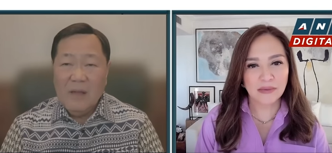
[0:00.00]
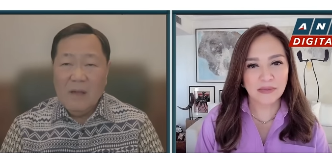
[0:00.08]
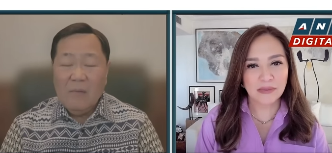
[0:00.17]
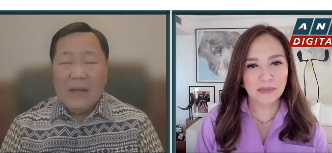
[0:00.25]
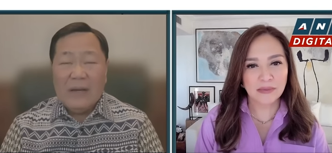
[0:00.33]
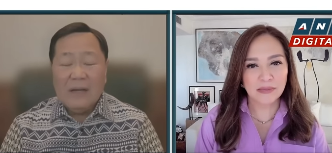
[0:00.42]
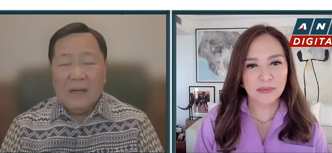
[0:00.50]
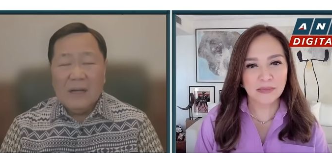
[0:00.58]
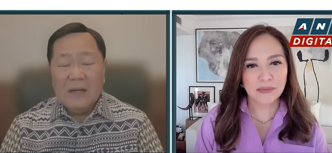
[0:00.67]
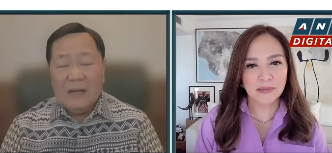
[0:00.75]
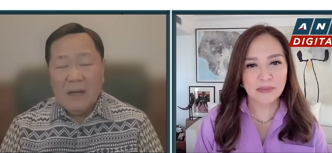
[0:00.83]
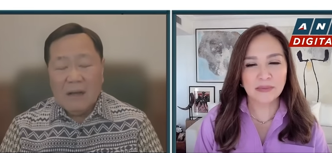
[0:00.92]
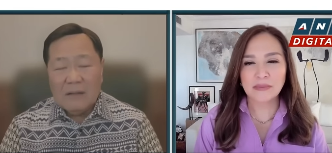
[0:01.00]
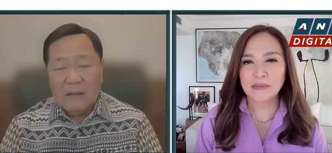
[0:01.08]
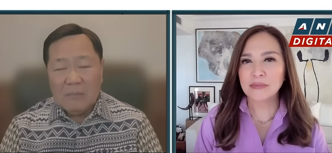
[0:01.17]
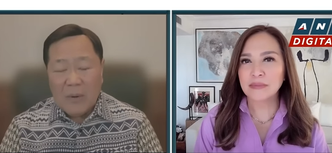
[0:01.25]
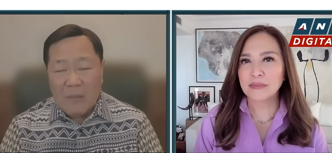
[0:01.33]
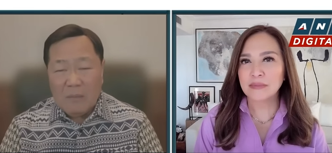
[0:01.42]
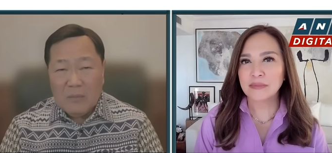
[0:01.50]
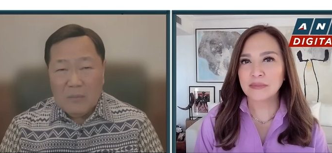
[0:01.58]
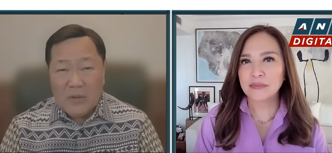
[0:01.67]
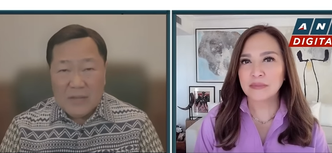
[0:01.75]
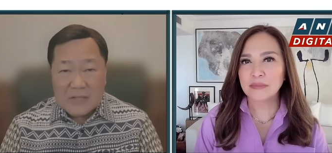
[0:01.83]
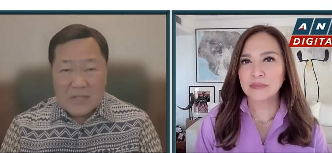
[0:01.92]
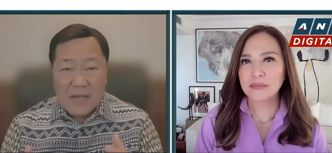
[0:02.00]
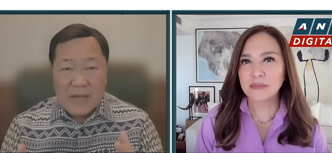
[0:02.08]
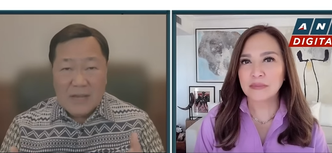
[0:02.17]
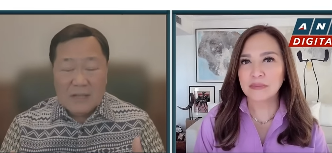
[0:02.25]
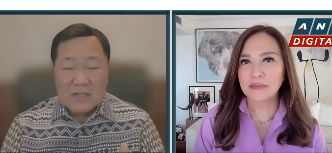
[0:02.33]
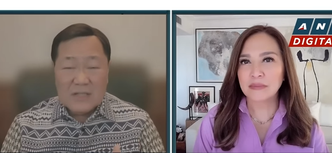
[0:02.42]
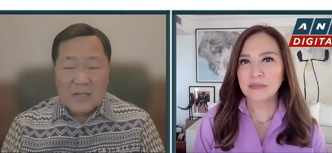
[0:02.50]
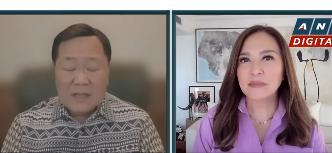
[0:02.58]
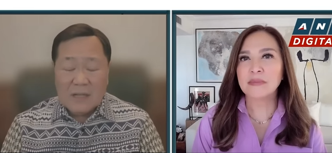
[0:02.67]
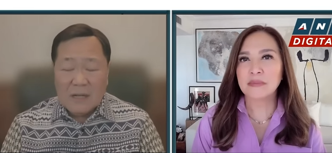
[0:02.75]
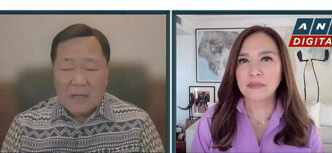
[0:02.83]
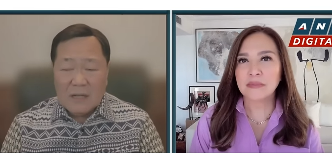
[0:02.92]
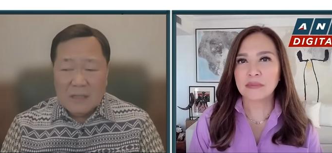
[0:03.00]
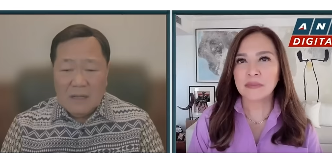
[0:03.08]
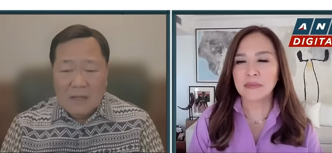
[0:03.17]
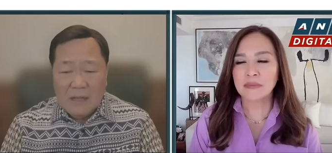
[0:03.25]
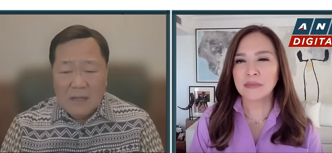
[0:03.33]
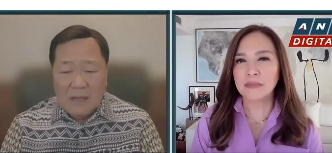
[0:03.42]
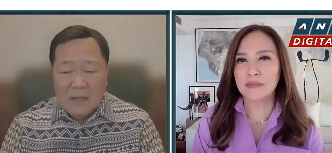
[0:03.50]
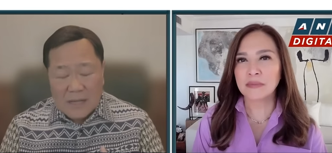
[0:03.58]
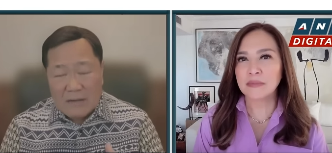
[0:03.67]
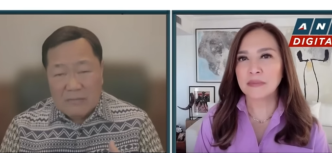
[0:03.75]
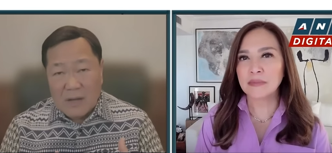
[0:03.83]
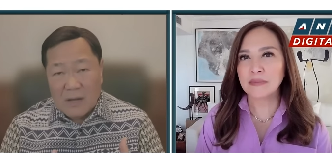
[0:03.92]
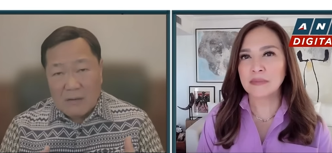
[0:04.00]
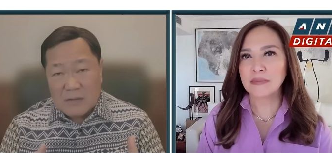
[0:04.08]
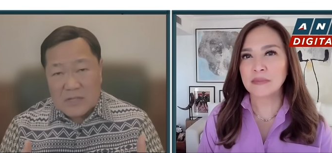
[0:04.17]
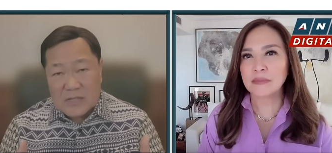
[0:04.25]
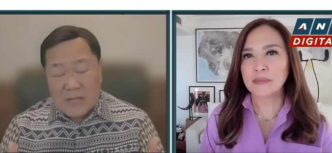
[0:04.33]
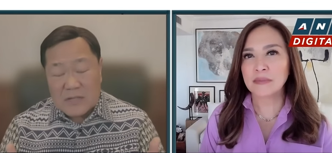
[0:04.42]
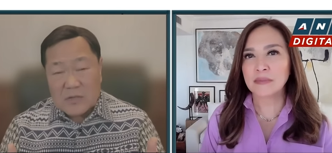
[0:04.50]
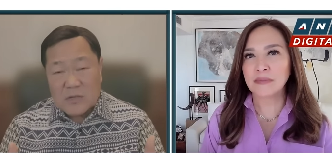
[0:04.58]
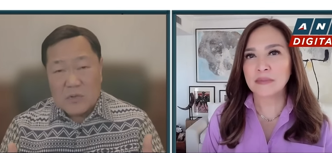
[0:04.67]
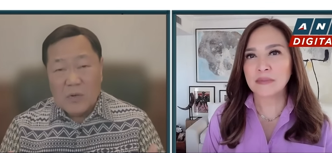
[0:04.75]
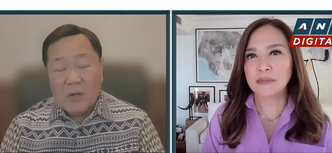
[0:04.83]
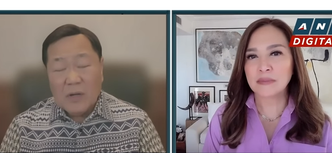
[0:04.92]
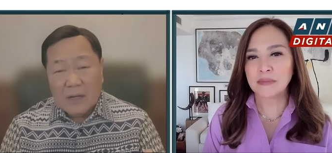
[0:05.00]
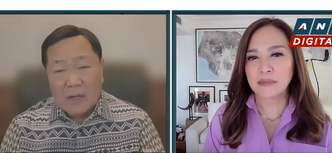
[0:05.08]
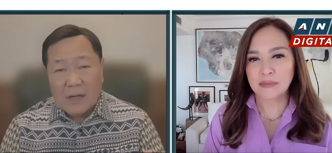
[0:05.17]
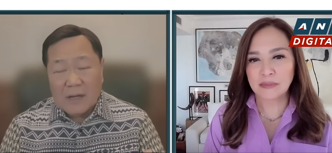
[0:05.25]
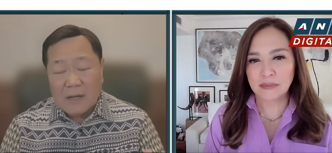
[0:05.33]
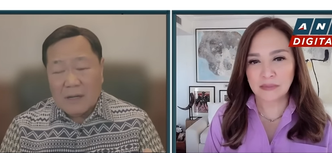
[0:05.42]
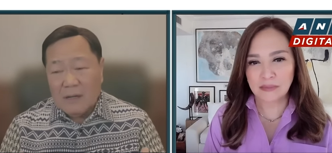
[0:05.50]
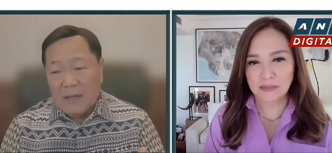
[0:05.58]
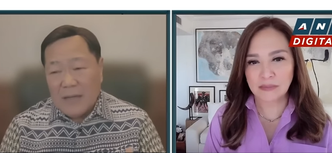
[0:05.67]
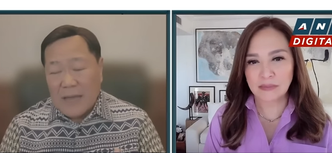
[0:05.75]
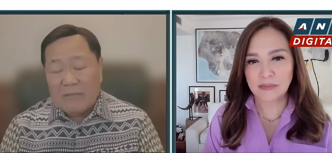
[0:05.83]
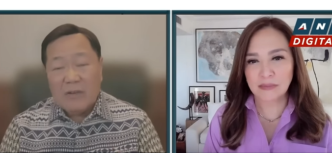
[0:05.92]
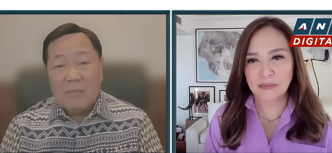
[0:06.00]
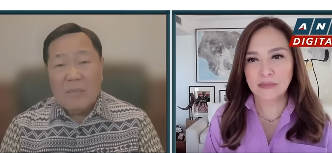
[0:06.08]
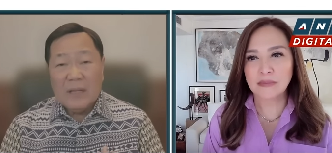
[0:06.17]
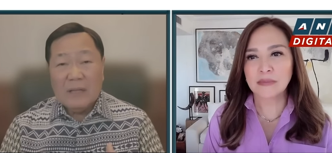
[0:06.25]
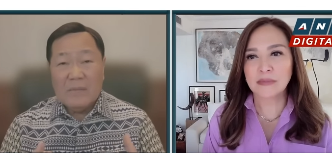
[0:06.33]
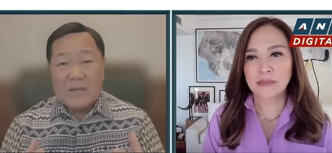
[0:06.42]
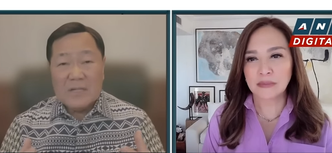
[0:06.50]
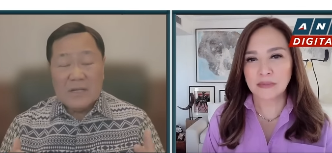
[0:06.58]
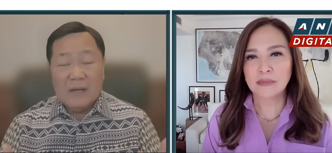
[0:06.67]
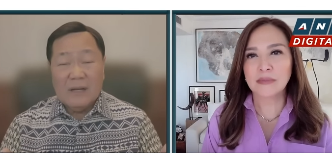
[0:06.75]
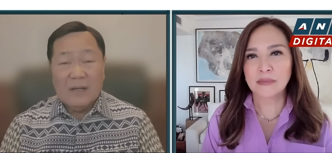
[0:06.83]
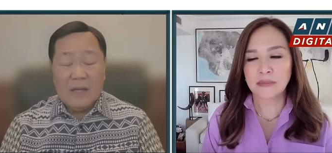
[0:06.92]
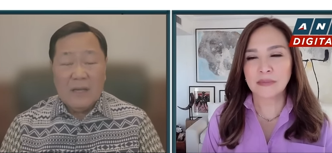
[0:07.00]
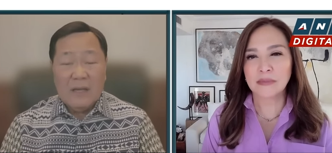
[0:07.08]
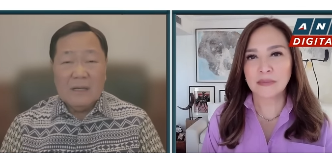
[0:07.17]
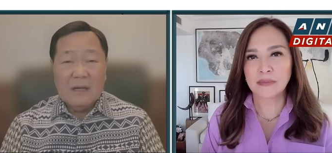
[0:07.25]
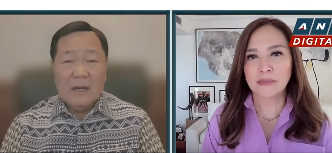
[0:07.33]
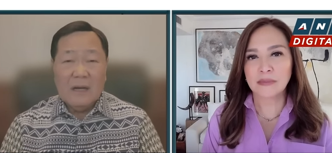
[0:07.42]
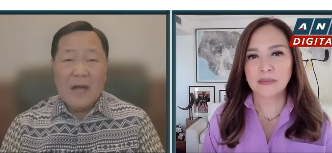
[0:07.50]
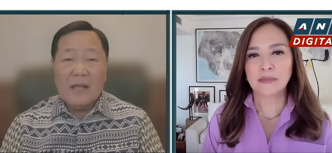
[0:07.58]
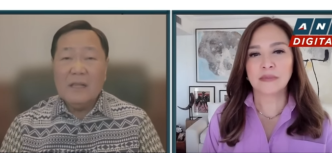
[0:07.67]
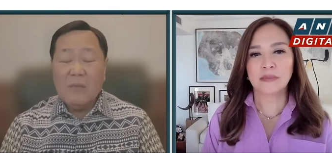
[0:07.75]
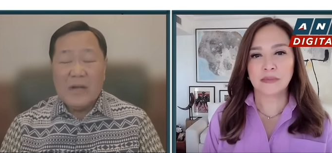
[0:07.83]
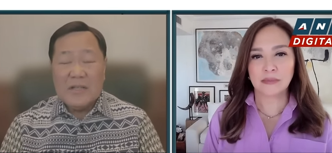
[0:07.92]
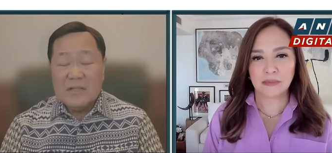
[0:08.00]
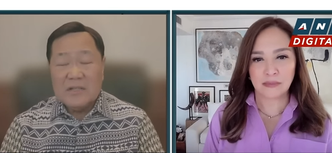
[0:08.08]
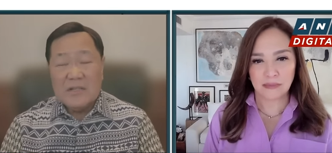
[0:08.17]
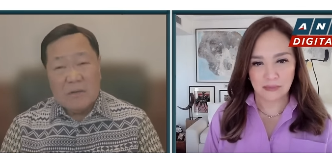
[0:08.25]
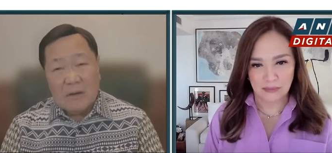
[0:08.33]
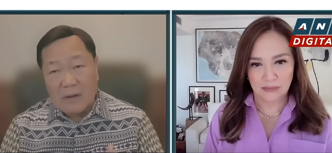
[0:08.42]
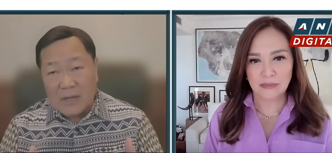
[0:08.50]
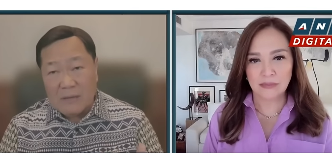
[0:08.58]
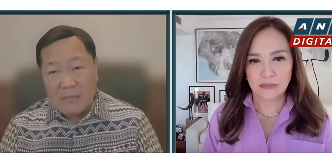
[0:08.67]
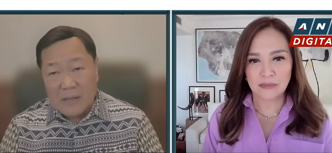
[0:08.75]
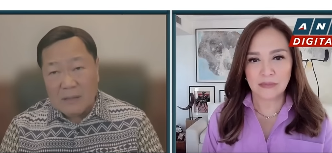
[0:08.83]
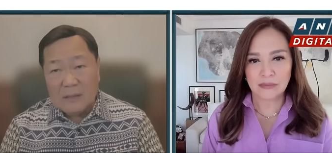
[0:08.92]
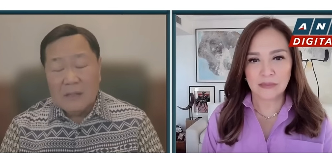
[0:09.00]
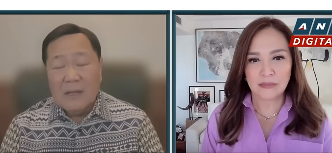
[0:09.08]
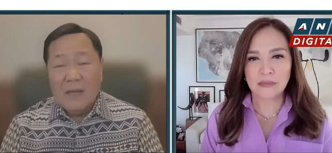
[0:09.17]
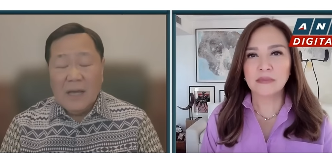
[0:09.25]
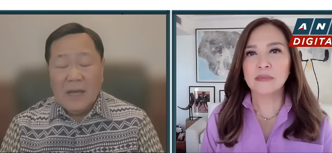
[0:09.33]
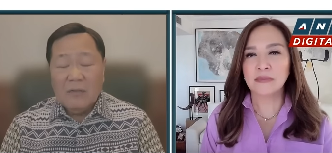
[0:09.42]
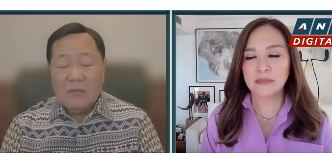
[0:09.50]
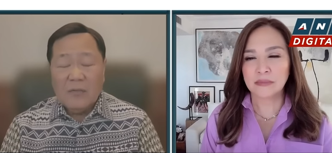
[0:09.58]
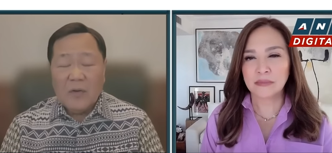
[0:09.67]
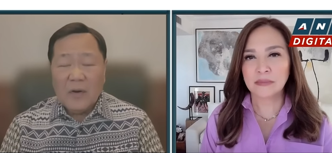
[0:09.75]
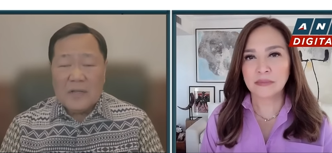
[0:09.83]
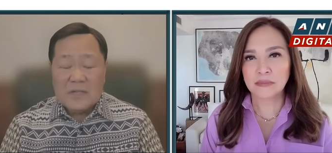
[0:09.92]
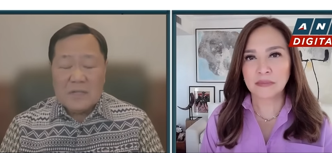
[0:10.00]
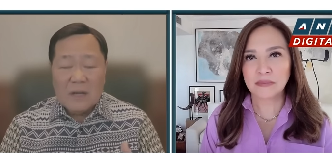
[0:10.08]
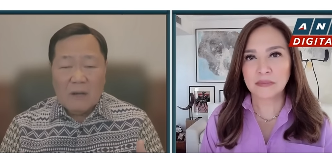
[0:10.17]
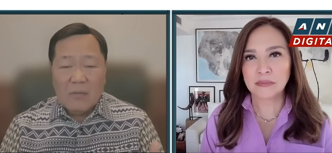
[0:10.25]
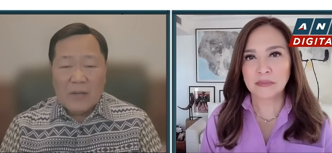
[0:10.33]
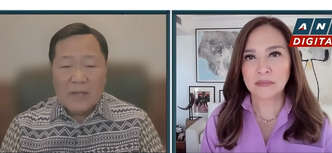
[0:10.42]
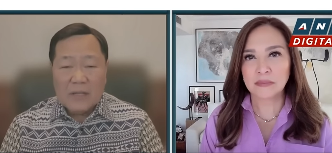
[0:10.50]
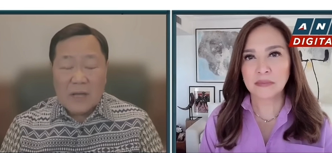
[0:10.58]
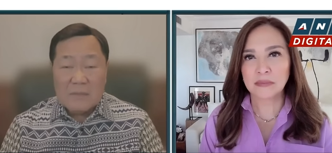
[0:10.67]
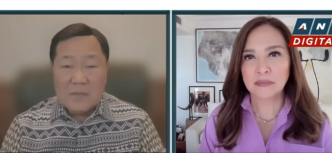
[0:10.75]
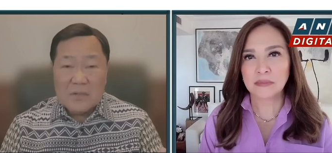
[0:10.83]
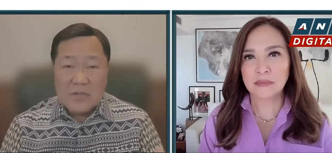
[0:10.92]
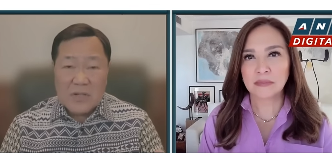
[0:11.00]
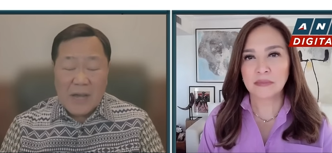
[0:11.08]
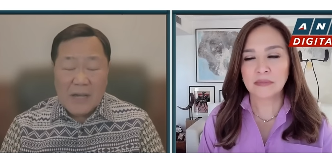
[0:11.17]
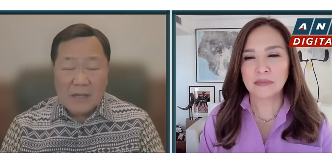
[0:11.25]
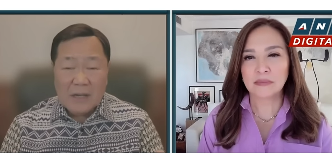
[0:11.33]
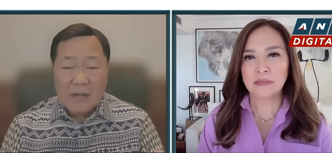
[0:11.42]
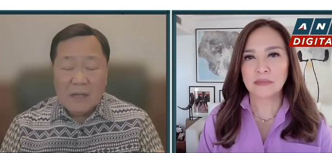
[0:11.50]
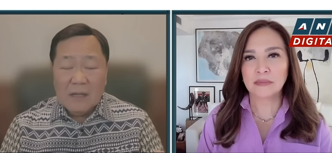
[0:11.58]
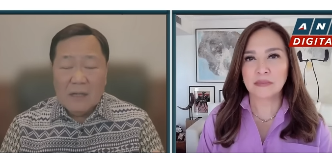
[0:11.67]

Speaker 1: Well, the problem with ASEAN is that they have a consensus rule. Everybody must agree. Otherwise, there's no agreement. And of course, when it comes to China,